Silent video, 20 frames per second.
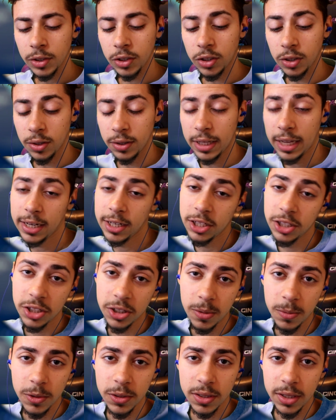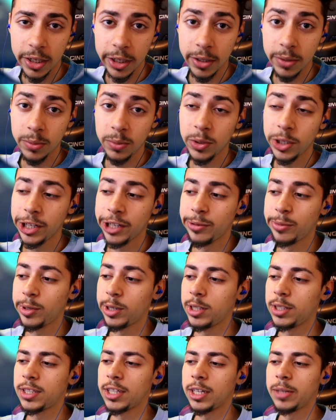so that determines like what,
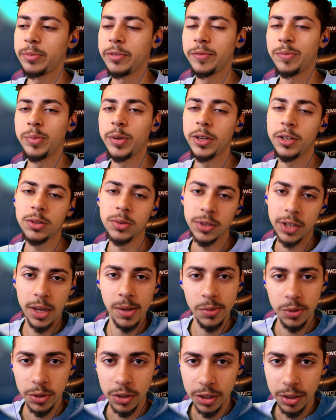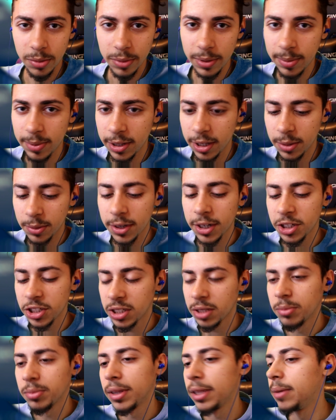what type of pixel games we're gonna be playing. We're not
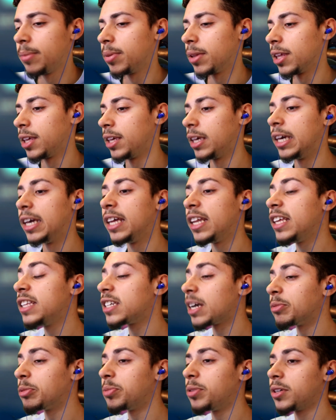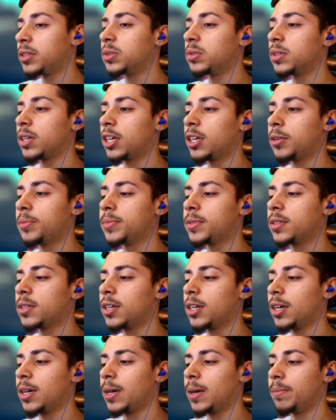just gonna be playing any type of pixel games
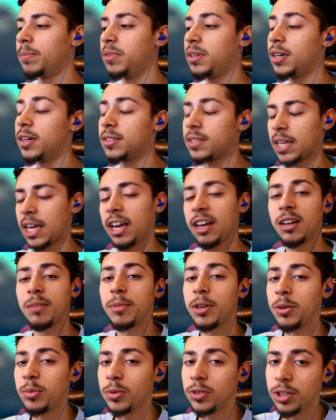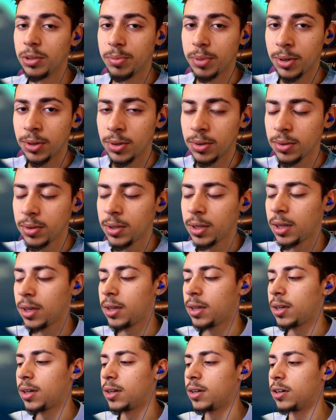because anime won the poll.
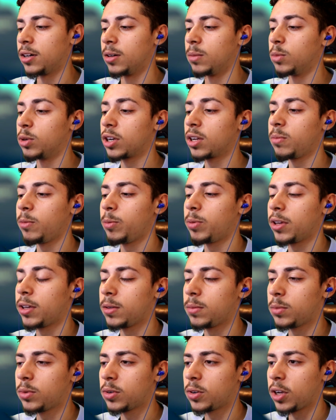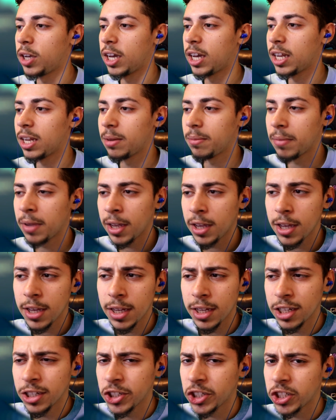Um, we're gonna be playing more
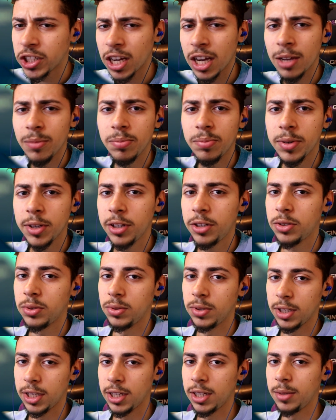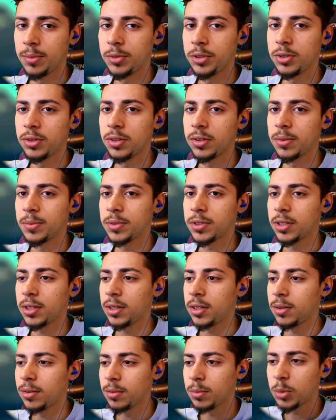anime-ish type pixel games. You know what I'm
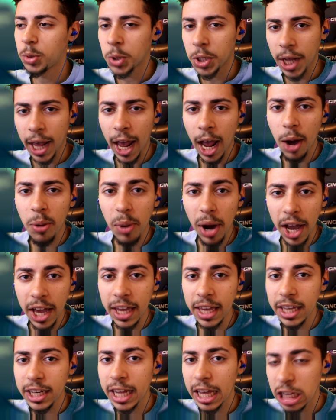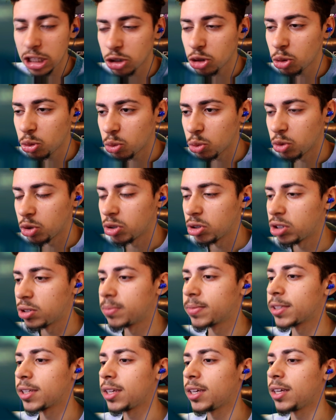saying? More kawaii desu. You know what
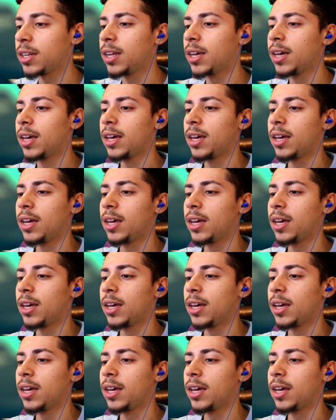I'm saying?